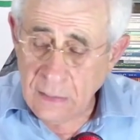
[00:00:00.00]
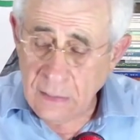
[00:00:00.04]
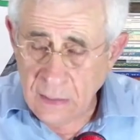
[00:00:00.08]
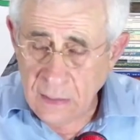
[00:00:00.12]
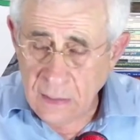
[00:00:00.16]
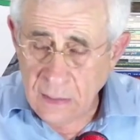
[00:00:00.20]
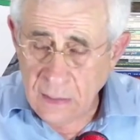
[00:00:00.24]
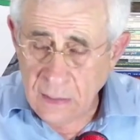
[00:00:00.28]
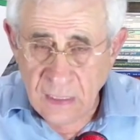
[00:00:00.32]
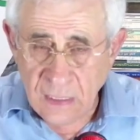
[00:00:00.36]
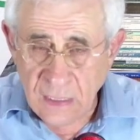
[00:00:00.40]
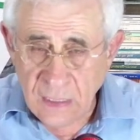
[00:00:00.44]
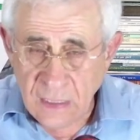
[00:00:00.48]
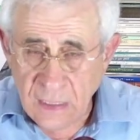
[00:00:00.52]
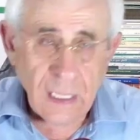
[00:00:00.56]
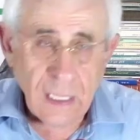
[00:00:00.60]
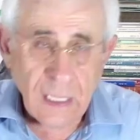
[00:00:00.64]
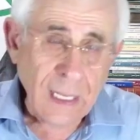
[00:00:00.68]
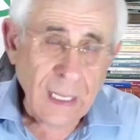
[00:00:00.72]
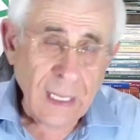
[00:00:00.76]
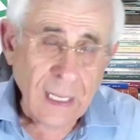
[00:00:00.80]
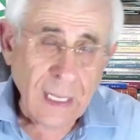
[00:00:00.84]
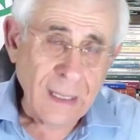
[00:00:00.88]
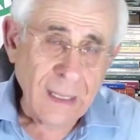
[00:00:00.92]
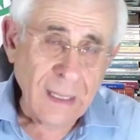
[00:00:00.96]
Another
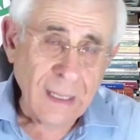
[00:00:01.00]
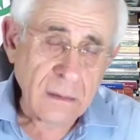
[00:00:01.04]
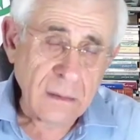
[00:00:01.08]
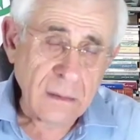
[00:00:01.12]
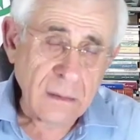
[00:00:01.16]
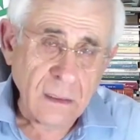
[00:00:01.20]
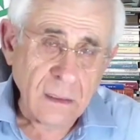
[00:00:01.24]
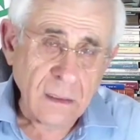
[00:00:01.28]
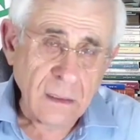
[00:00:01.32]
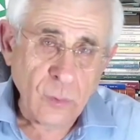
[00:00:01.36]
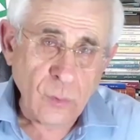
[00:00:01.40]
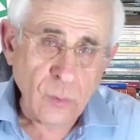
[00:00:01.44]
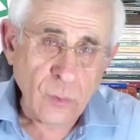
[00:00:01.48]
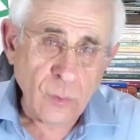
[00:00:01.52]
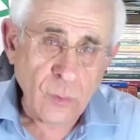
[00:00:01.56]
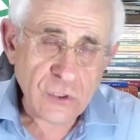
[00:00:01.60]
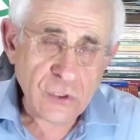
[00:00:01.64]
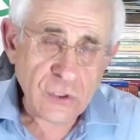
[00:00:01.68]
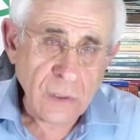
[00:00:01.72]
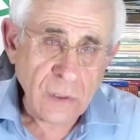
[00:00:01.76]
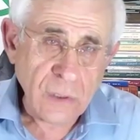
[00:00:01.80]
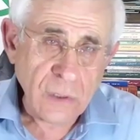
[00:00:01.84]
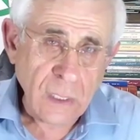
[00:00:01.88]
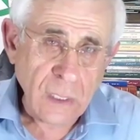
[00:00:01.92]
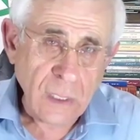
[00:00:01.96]
thing which will
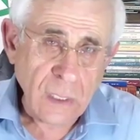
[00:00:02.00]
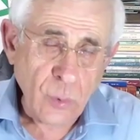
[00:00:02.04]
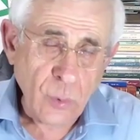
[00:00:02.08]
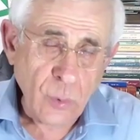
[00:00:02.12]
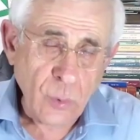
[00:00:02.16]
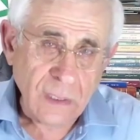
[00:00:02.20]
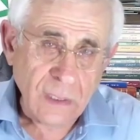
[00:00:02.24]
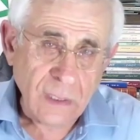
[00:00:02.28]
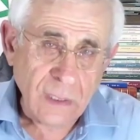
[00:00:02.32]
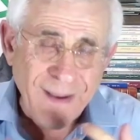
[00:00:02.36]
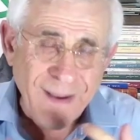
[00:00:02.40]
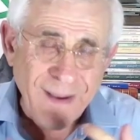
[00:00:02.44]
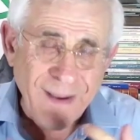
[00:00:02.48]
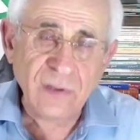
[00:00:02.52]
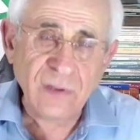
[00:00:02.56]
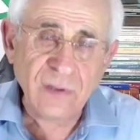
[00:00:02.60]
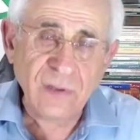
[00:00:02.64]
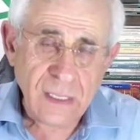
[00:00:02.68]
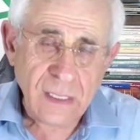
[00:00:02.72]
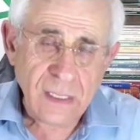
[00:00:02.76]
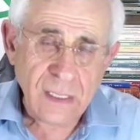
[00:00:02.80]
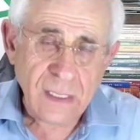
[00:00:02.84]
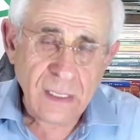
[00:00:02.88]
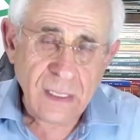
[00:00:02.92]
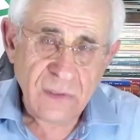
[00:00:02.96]
characterize the next
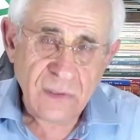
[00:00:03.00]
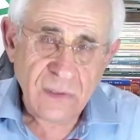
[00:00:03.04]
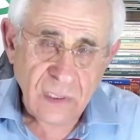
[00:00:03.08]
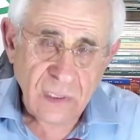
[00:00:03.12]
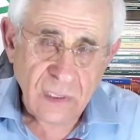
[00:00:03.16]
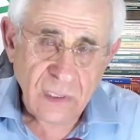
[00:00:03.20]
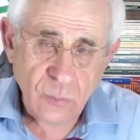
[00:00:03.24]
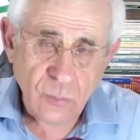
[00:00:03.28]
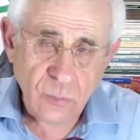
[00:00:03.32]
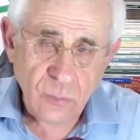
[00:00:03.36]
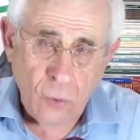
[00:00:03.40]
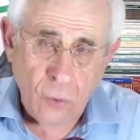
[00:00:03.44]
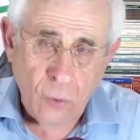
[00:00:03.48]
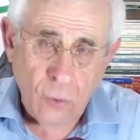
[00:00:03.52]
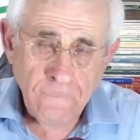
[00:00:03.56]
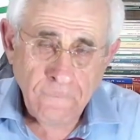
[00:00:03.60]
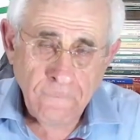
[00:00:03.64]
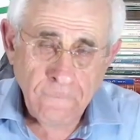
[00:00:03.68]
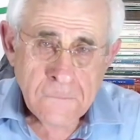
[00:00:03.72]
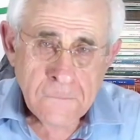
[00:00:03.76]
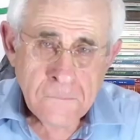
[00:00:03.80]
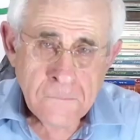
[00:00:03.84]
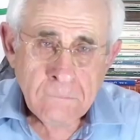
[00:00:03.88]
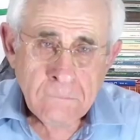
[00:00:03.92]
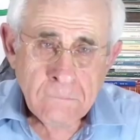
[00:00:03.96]
war
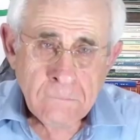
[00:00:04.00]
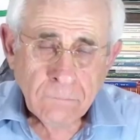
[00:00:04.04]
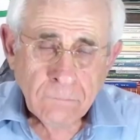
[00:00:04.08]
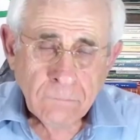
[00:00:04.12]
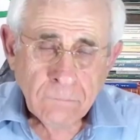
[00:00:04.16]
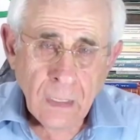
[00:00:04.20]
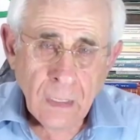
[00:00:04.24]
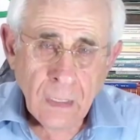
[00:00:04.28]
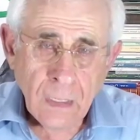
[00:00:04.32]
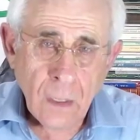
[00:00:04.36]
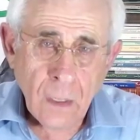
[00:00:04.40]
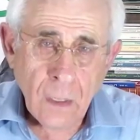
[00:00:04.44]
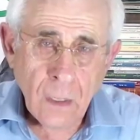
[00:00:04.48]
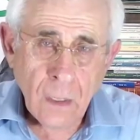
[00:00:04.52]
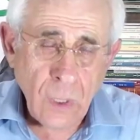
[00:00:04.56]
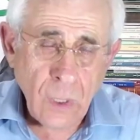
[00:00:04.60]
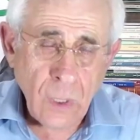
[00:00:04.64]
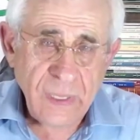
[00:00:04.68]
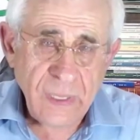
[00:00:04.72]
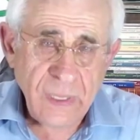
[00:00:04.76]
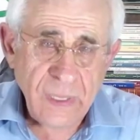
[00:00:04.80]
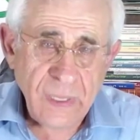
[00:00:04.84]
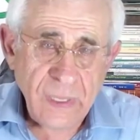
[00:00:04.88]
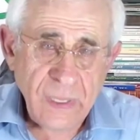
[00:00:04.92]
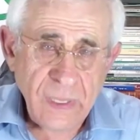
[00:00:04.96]
will be the
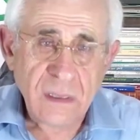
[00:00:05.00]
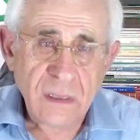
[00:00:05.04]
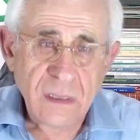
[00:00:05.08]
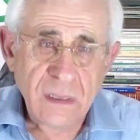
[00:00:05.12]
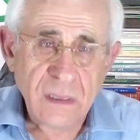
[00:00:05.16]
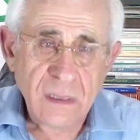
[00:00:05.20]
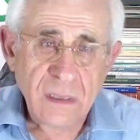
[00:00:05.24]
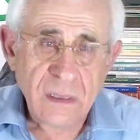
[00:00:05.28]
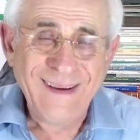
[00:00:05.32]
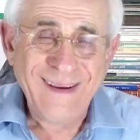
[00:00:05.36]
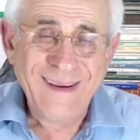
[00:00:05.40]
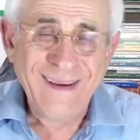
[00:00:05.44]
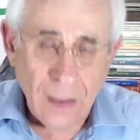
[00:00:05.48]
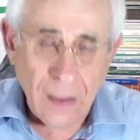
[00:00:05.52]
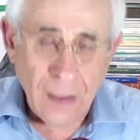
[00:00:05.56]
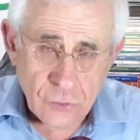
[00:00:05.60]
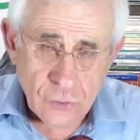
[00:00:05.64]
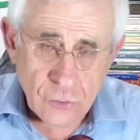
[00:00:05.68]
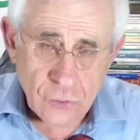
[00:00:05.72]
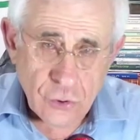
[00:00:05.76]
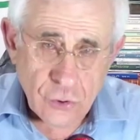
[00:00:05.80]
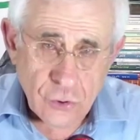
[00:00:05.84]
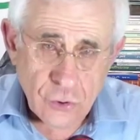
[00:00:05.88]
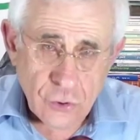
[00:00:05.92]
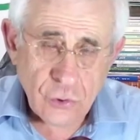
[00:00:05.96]
large
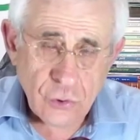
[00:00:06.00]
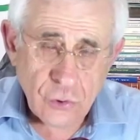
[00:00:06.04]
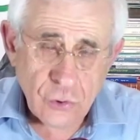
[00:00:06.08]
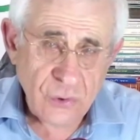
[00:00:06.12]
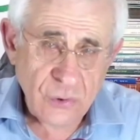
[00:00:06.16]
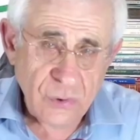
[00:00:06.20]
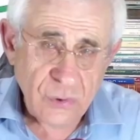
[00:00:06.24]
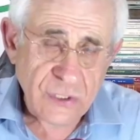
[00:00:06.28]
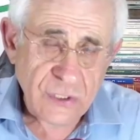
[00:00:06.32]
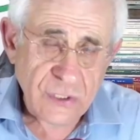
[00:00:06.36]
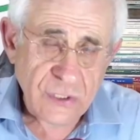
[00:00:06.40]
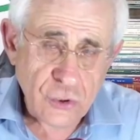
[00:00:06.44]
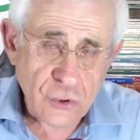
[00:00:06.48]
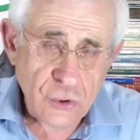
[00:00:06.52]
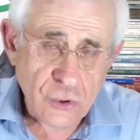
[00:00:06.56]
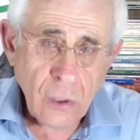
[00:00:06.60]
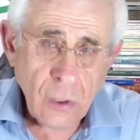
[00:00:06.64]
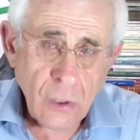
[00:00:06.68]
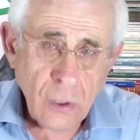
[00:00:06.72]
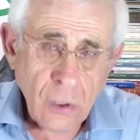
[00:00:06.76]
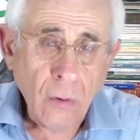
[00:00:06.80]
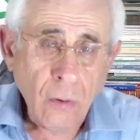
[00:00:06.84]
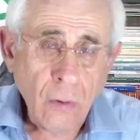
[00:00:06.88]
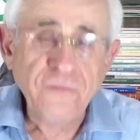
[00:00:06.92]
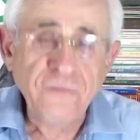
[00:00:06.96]
usage of
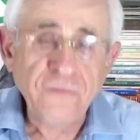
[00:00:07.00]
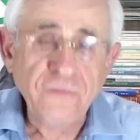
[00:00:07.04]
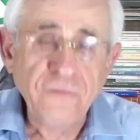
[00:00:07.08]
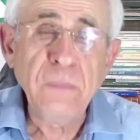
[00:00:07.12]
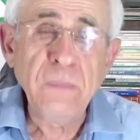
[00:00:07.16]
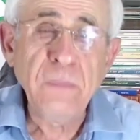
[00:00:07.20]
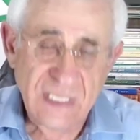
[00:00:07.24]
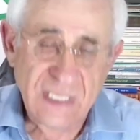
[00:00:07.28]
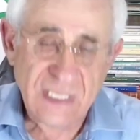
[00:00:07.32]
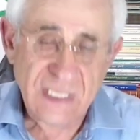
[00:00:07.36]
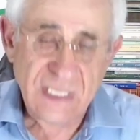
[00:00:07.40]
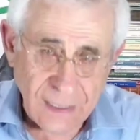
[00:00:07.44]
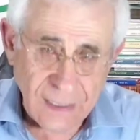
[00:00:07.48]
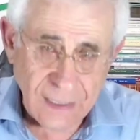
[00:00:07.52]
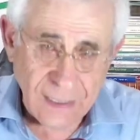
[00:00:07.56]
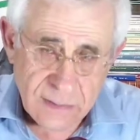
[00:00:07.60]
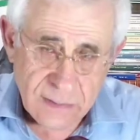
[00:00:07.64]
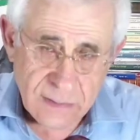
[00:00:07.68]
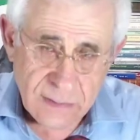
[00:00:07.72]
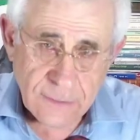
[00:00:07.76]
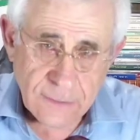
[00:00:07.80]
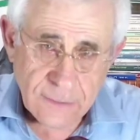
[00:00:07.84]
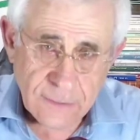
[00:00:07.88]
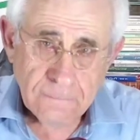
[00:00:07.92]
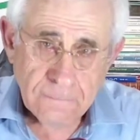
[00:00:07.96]
missiles.
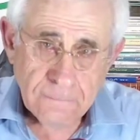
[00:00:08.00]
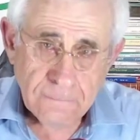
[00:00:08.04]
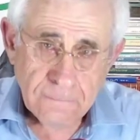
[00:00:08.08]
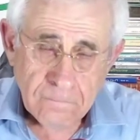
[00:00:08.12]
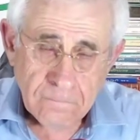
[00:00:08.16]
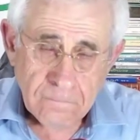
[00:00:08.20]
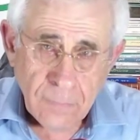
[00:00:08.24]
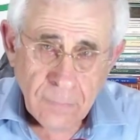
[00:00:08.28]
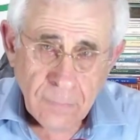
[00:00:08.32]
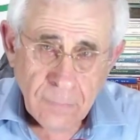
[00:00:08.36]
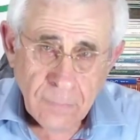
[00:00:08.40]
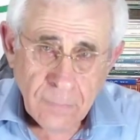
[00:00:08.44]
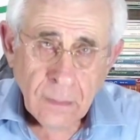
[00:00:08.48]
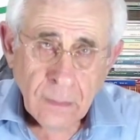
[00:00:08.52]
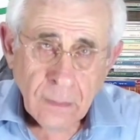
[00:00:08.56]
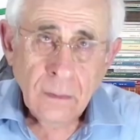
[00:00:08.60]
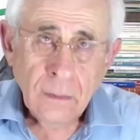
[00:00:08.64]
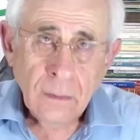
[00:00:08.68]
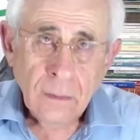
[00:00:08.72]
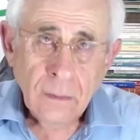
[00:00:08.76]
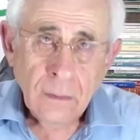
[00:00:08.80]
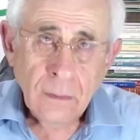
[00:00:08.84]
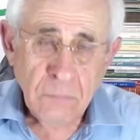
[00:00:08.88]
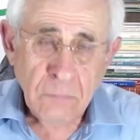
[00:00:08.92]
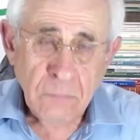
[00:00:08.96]

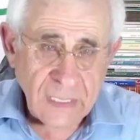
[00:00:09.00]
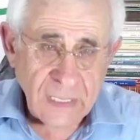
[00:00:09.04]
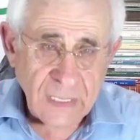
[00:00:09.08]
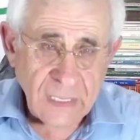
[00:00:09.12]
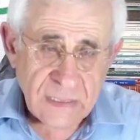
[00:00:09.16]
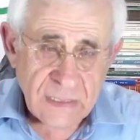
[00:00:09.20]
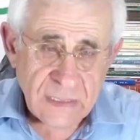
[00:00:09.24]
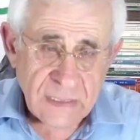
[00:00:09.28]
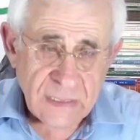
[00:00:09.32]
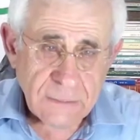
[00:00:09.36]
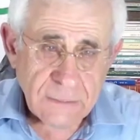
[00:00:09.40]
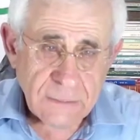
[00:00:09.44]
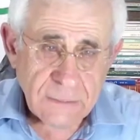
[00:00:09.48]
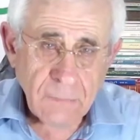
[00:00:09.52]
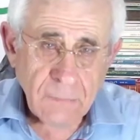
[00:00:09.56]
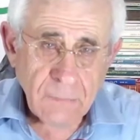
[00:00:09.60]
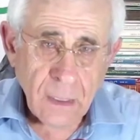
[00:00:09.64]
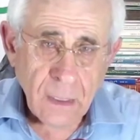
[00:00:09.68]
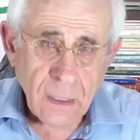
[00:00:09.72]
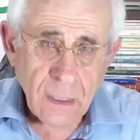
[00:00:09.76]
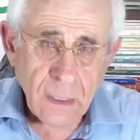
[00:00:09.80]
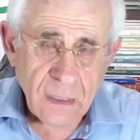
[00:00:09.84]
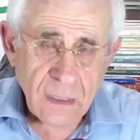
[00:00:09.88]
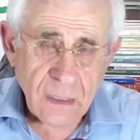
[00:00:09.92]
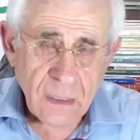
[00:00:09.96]
Means that
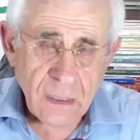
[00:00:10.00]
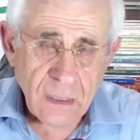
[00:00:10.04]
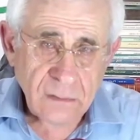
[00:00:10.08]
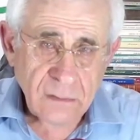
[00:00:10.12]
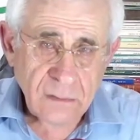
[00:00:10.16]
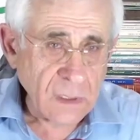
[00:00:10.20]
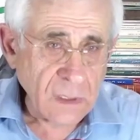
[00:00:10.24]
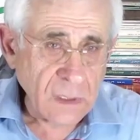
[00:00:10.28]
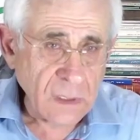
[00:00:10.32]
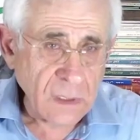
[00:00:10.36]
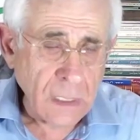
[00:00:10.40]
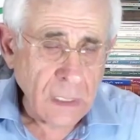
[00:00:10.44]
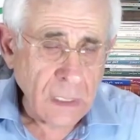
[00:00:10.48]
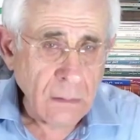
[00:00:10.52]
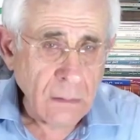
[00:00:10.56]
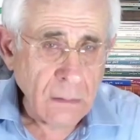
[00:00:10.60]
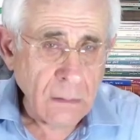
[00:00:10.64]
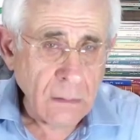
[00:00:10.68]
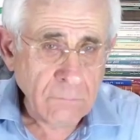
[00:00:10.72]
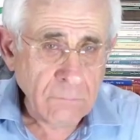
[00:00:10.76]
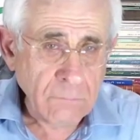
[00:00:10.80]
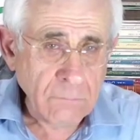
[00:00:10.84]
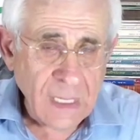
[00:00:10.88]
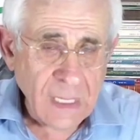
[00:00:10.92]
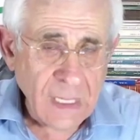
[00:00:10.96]
less
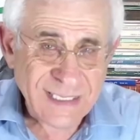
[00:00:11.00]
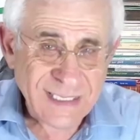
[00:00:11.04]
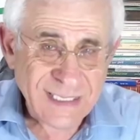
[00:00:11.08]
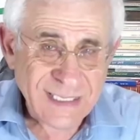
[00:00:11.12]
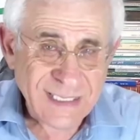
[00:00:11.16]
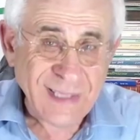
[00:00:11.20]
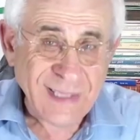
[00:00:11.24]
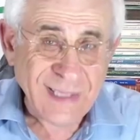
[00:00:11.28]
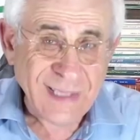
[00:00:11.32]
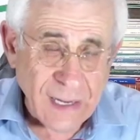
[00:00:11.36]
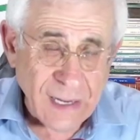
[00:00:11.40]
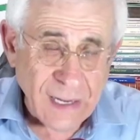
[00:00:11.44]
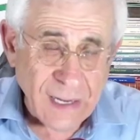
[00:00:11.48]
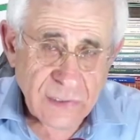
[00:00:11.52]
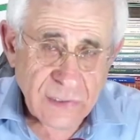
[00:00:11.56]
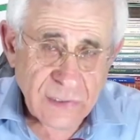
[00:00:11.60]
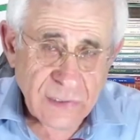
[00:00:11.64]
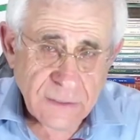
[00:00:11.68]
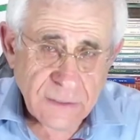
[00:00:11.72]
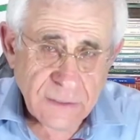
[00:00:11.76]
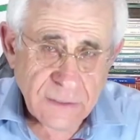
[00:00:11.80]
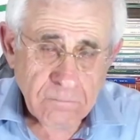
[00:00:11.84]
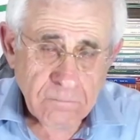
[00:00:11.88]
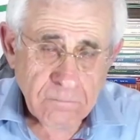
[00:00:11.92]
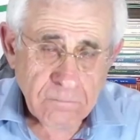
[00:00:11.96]
tanks,
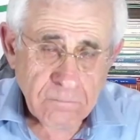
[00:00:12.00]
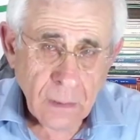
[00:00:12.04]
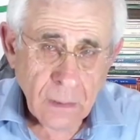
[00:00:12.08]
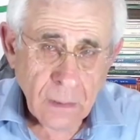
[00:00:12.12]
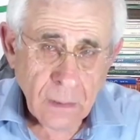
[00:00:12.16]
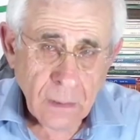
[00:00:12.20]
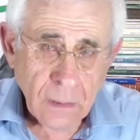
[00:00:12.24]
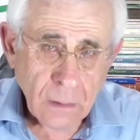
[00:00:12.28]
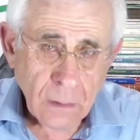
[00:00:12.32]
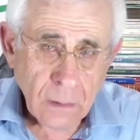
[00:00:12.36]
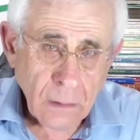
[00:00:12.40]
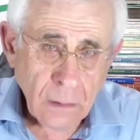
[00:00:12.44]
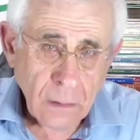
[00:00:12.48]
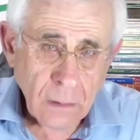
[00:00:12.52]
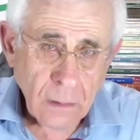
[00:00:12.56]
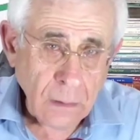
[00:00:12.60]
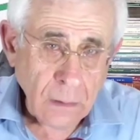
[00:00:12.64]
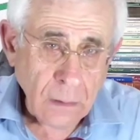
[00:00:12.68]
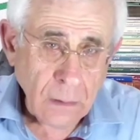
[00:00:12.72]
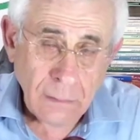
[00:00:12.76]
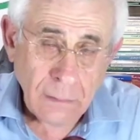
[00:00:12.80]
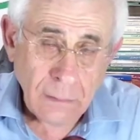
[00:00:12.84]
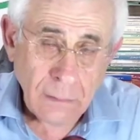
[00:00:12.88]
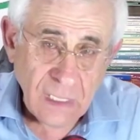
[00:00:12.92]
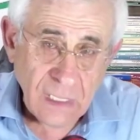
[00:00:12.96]
Hezbollah
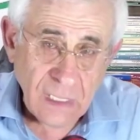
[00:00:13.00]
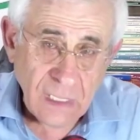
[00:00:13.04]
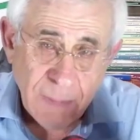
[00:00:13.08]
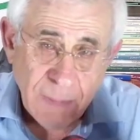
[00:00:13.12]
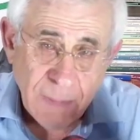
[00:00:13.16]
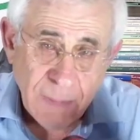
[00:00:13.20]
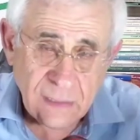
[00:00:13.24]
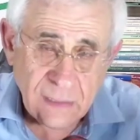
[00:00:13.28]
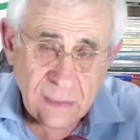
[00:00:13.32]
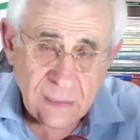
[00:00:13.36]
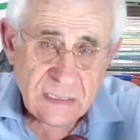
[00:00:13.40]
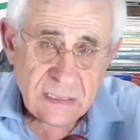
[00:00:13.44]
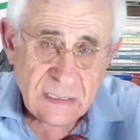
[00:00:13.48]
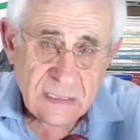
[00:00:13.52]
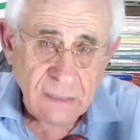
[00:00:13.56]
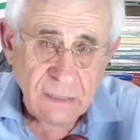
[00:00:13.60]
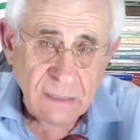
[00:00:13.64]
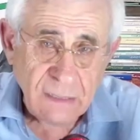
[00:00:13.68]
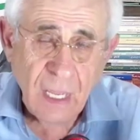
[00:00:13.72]
doesn't have tanks.